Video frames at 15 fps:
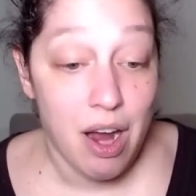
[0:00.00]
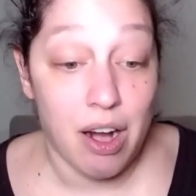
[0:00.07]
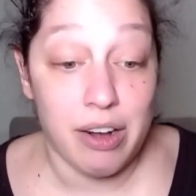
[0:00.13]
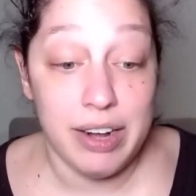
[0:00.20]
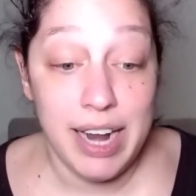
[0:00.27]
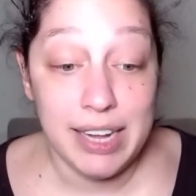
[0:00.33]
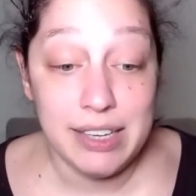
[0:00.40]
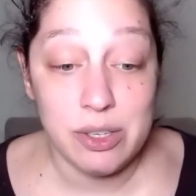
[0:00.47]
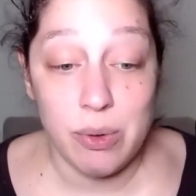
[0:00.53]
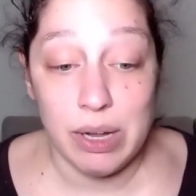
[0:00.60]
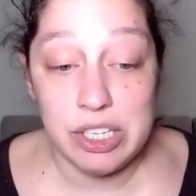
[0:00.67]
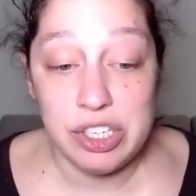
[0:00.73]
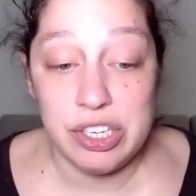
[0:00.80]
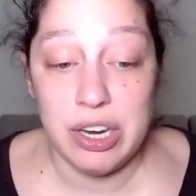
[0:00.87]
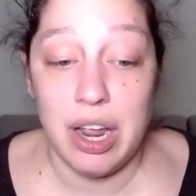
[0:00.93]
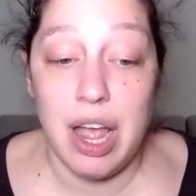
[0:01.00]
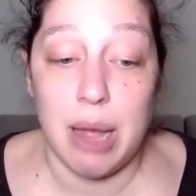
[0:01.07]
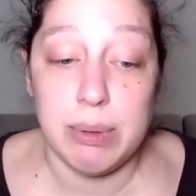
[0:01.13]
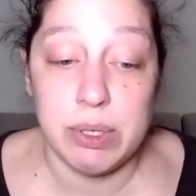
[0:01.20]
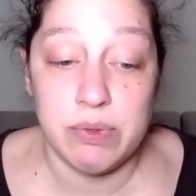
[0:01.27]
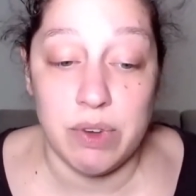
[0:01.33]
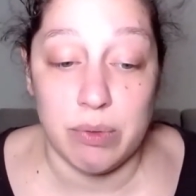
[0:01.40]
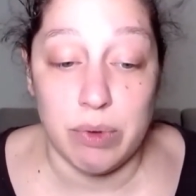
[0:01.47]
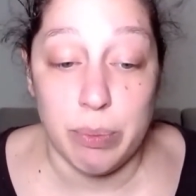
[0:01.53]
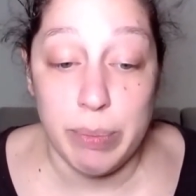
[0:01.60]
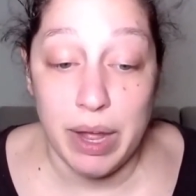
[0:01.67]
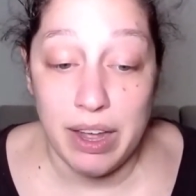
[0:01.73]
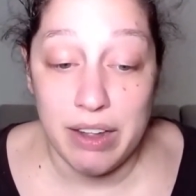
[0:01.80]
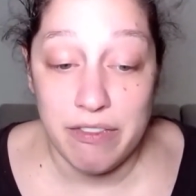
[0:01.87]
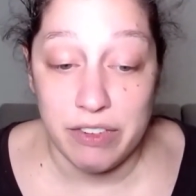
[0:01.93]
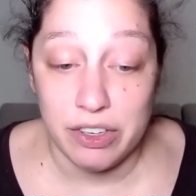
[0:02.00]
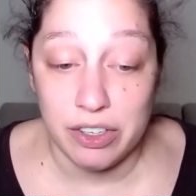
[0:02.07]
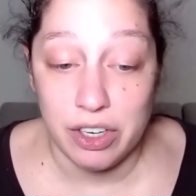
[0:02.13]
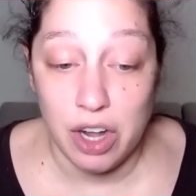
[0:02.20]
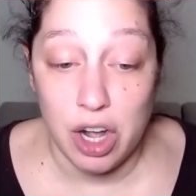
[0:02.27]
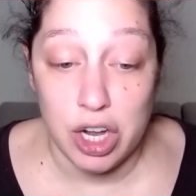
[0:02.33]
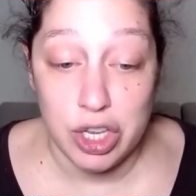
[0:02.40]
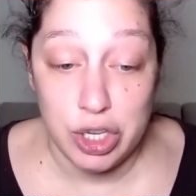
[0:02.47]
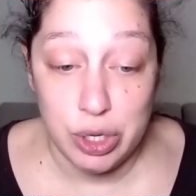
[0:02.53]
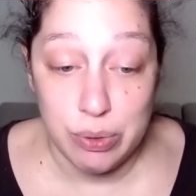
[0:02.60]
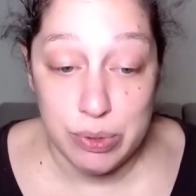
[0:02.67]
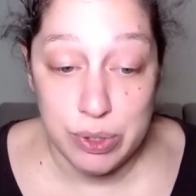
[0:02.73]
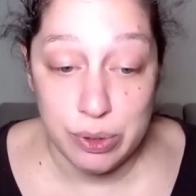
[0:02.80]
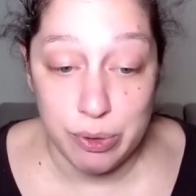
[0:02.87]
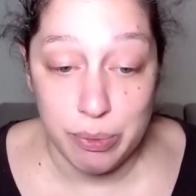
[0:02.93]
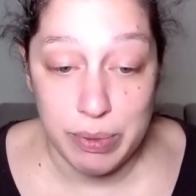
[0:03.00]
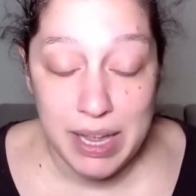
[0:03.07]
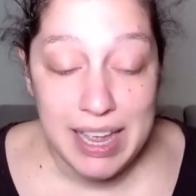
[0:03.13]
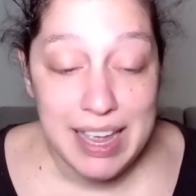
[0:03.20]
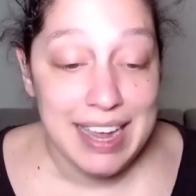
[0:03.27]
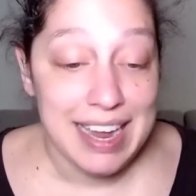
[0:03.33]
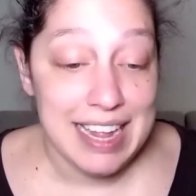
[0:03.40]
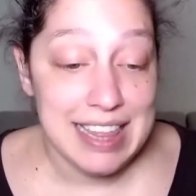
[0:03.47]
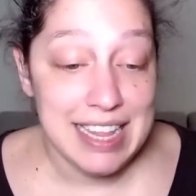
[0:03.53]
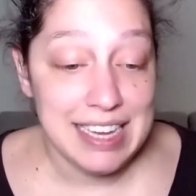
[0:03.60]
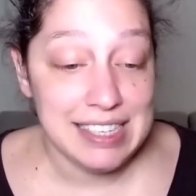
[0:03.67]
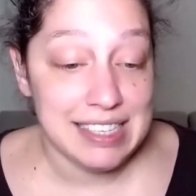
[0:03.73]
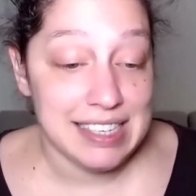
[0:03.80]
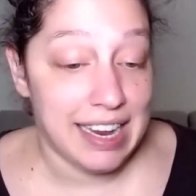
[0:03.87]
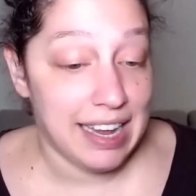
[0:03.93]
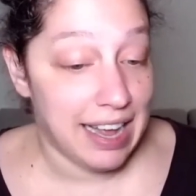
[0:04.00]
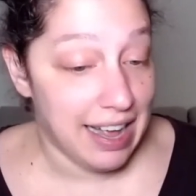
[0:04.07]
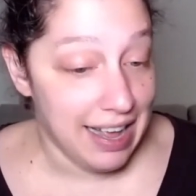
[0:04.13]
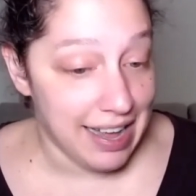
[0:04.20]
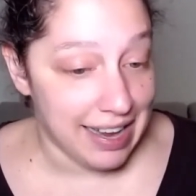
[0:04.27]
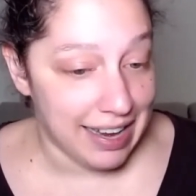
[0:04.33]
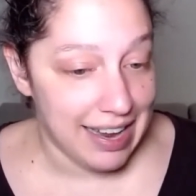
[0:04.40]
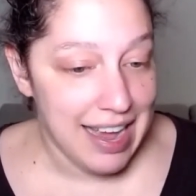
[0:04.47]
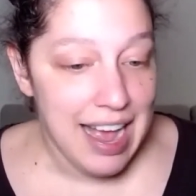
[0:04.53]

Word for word: Our next question comes from Ramon Verk on YouTube, and they say, hi,